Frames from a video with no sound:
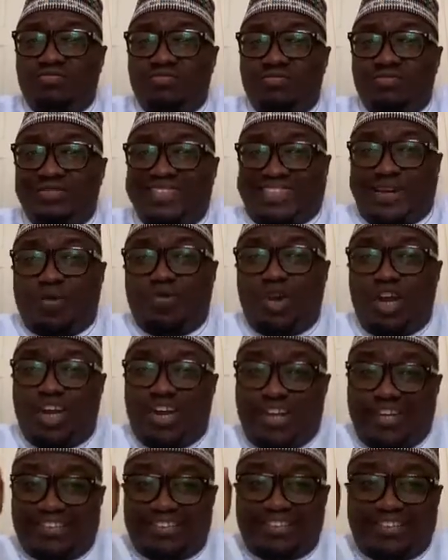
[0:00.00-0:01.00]

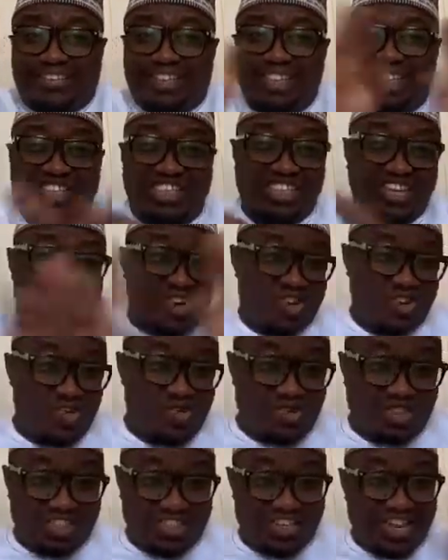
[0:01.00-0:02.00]
Tawheed. She
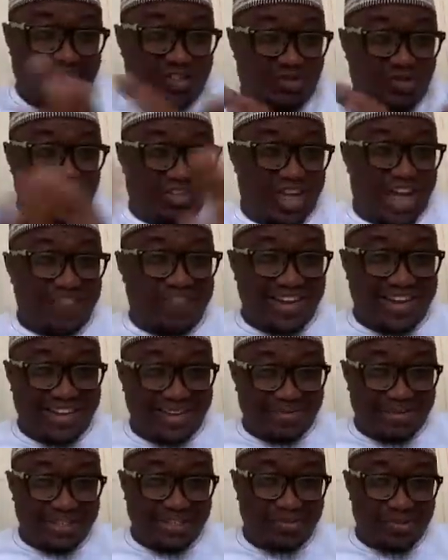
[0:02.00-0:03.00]
alone. She doesn't want to have
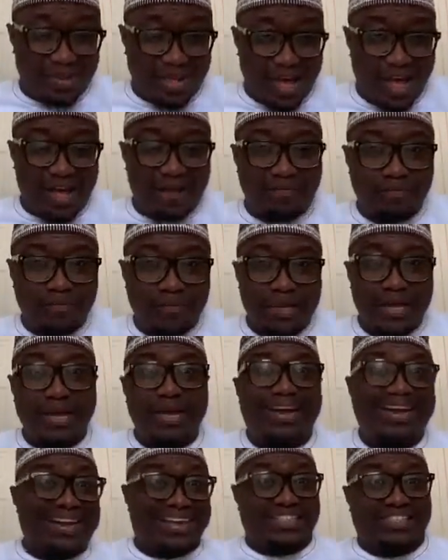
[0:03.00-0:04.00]
anybody with her.
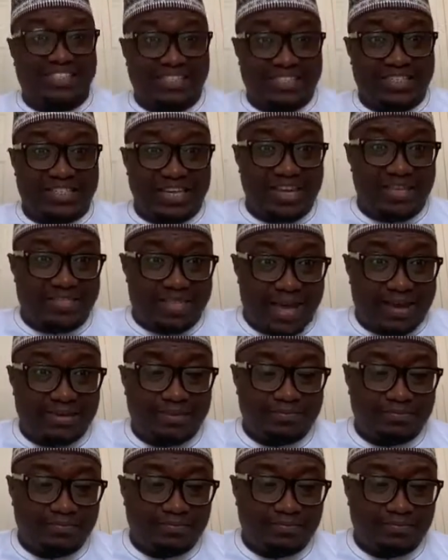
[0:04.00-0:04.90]
Can she say that?